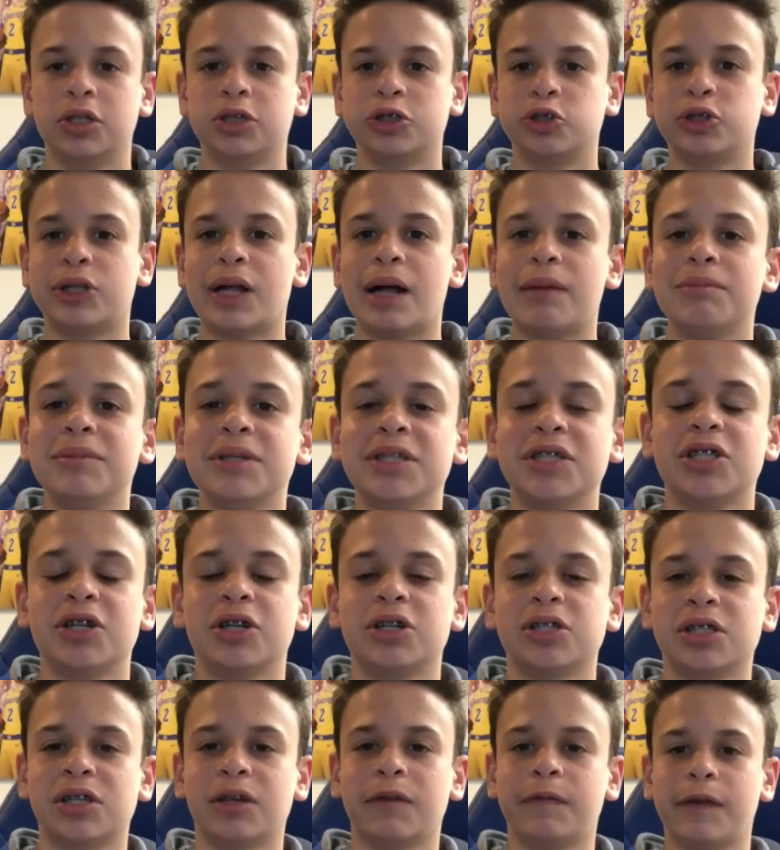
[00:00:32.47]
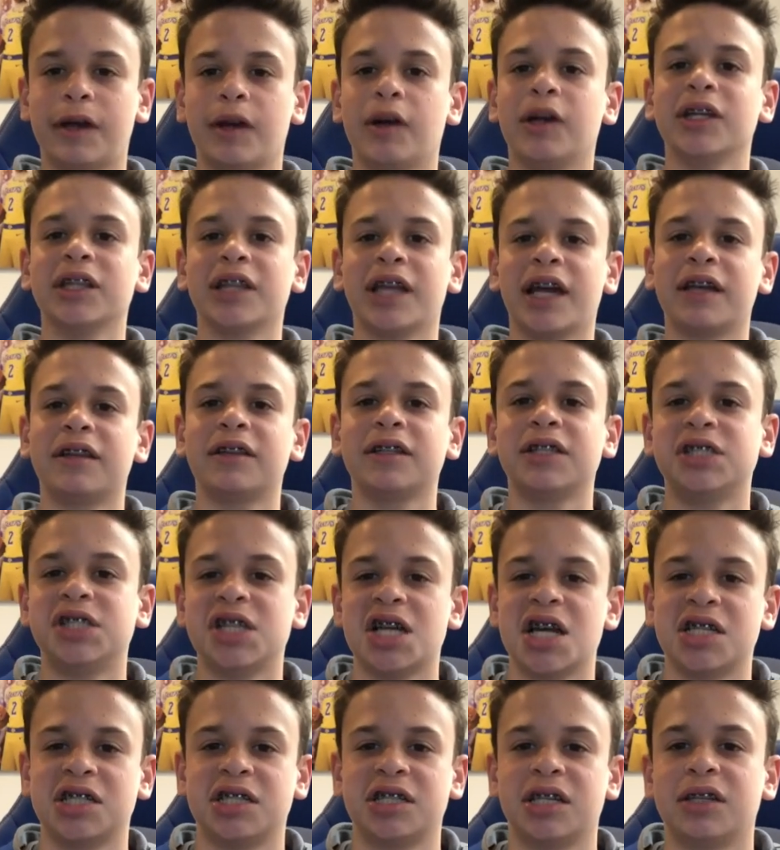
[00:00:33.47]
So that means there is a very likely
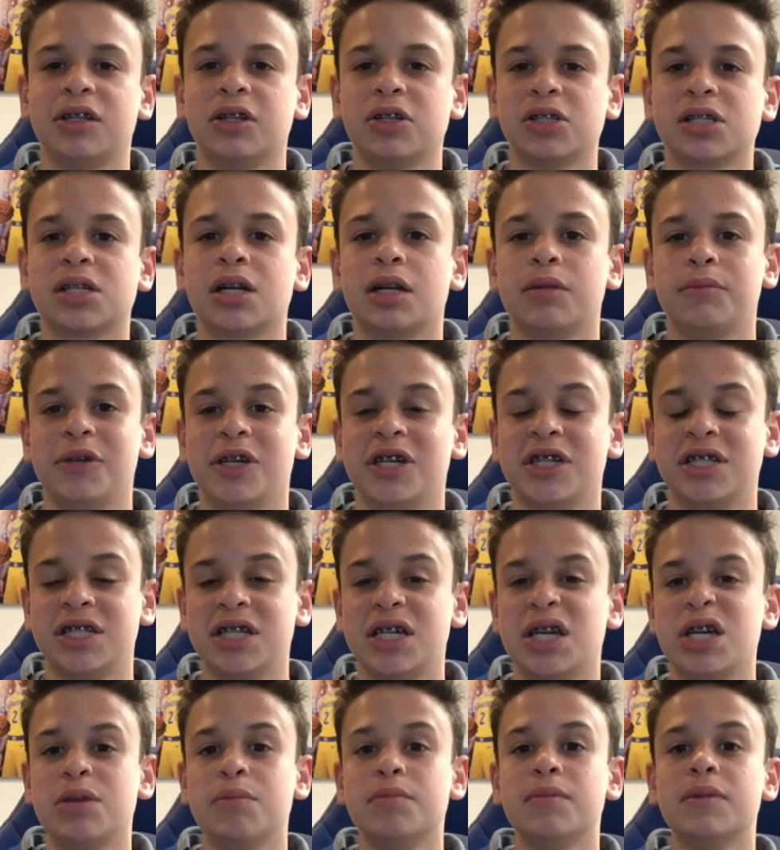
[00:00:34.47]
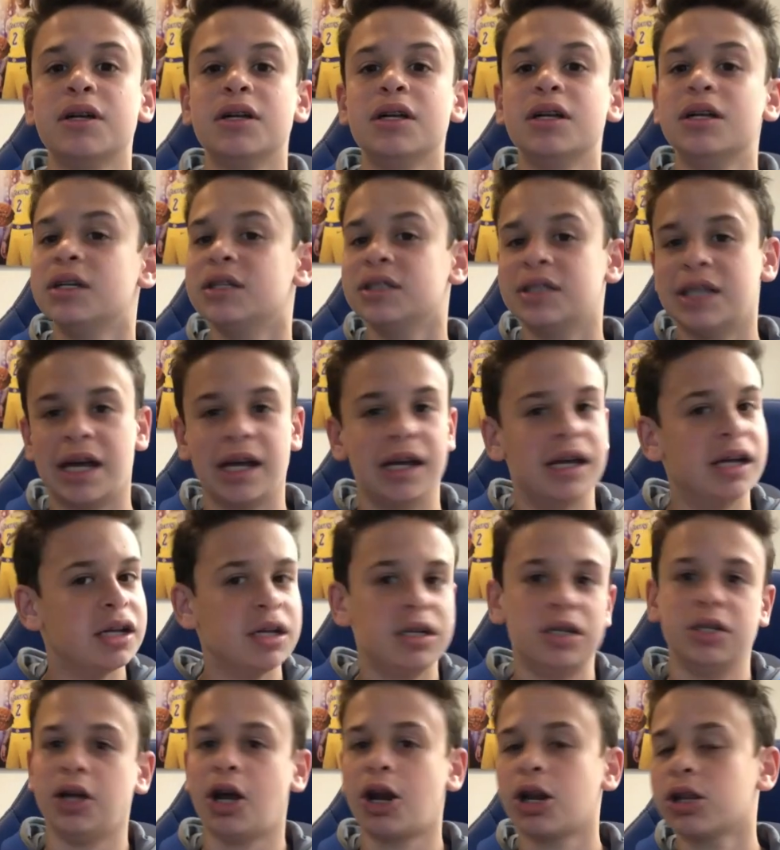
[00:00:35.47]
chance that there's going to be a team that
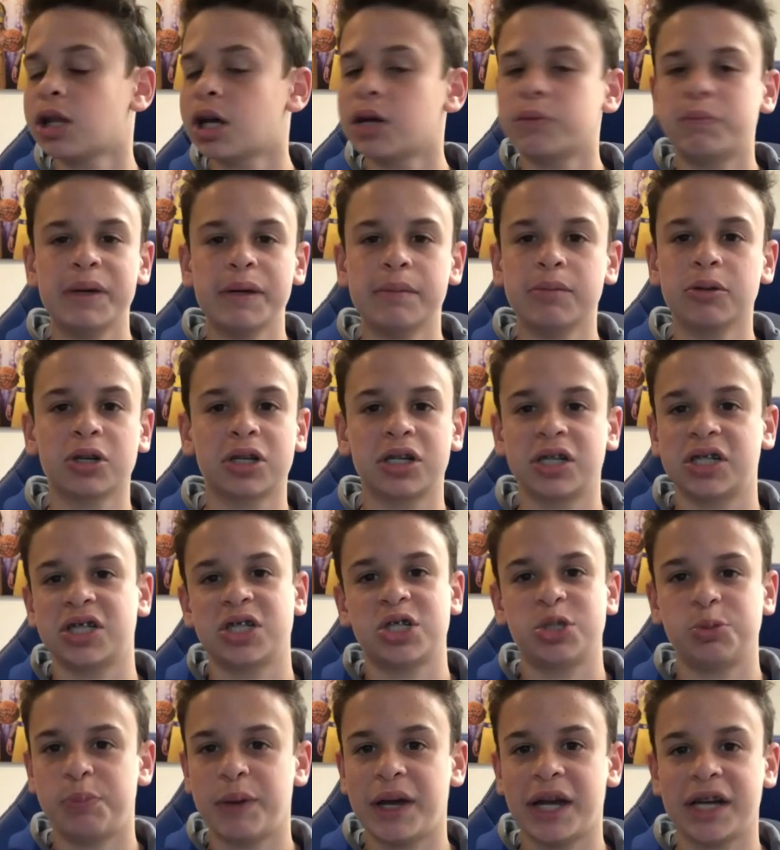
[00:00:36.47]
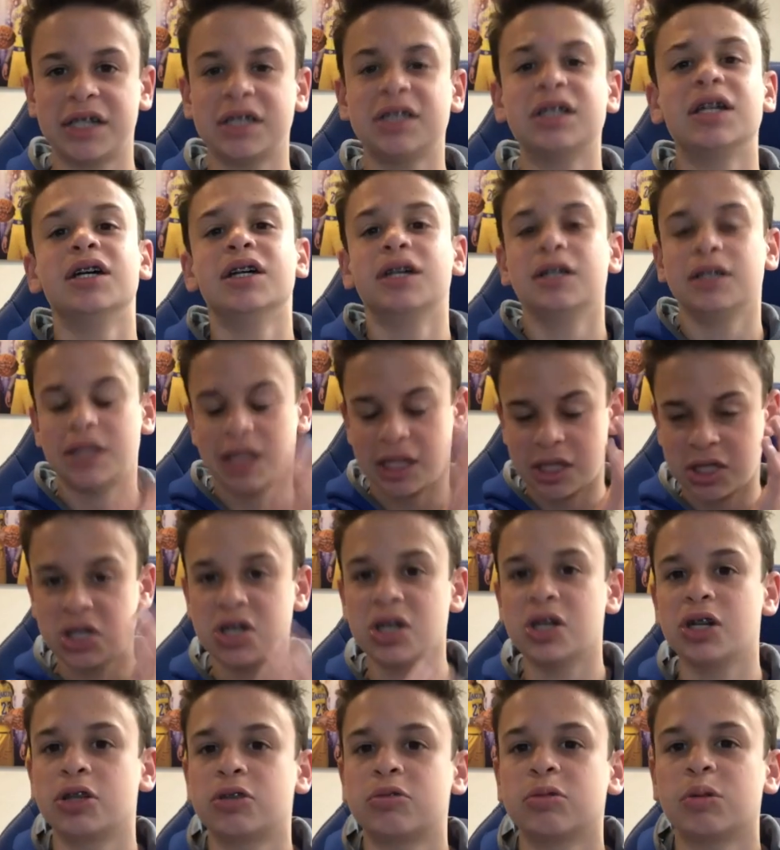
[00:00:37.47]
not a lot of people are going to expect that's
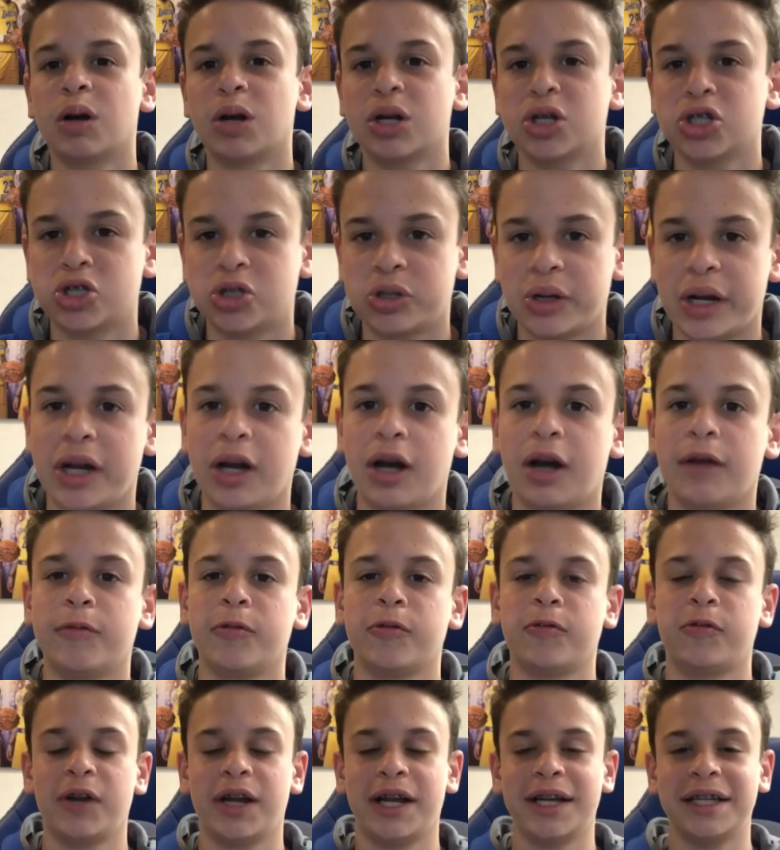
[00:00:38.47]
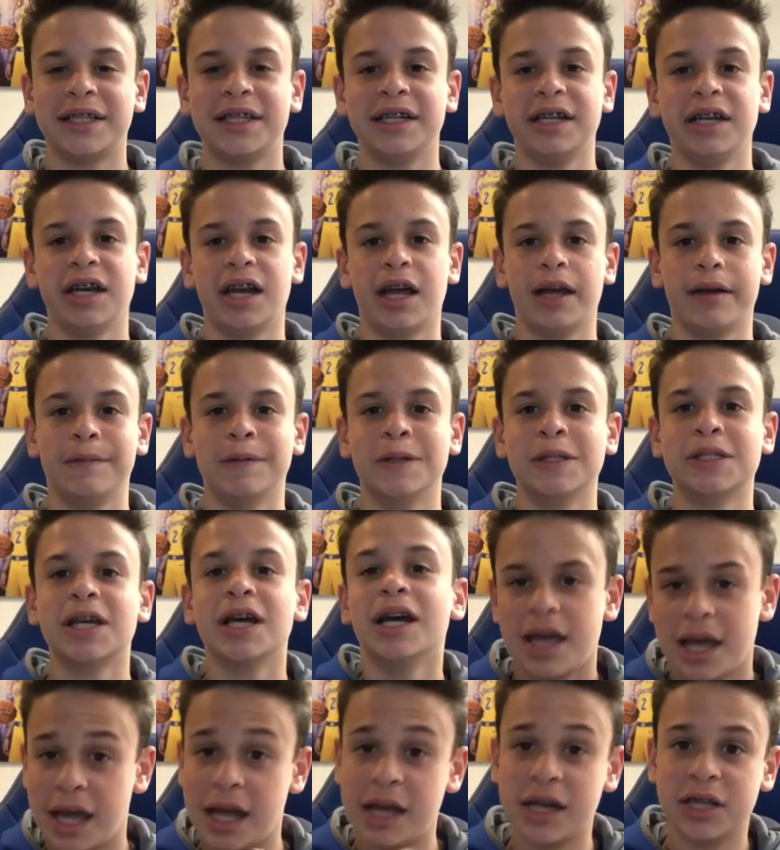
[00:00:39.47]
going to throw out a trade offer for Anthony Davis
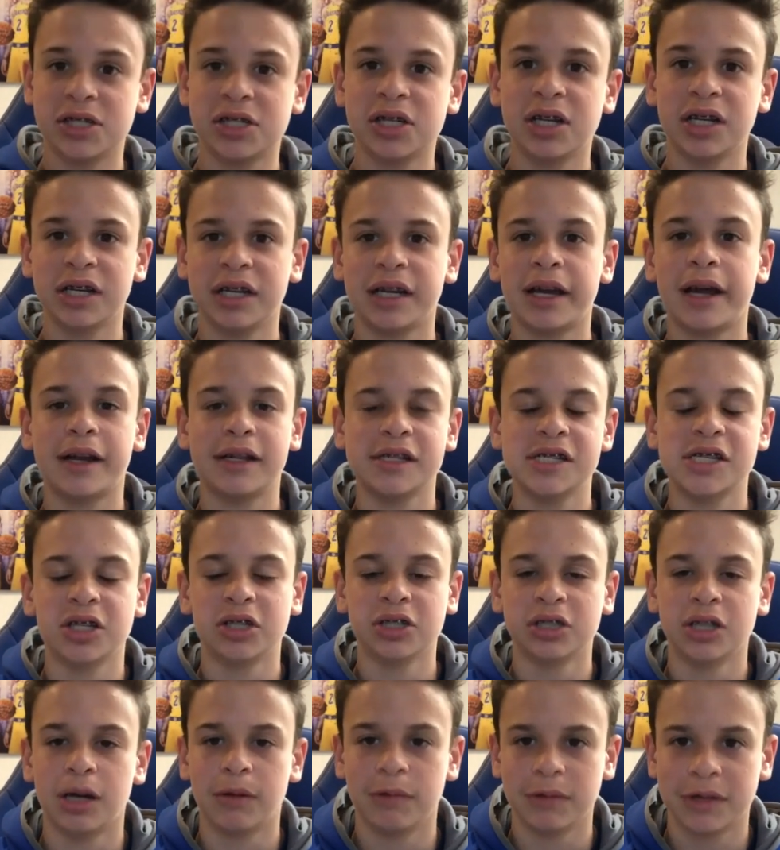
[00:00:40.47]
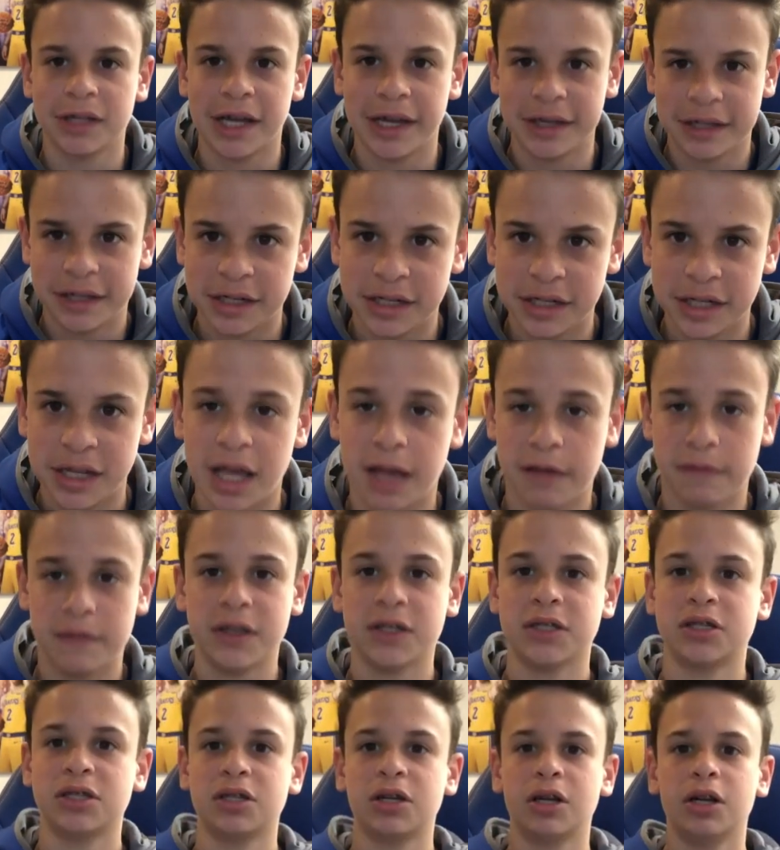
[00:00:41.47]
and is going to get a deal done with Anthony
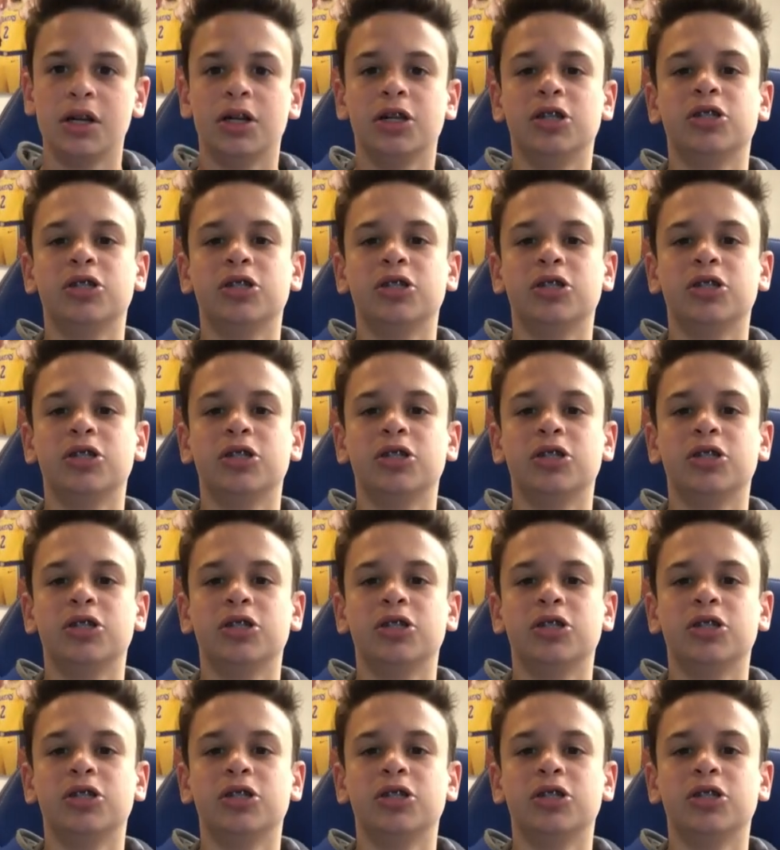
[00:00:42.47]
Davis.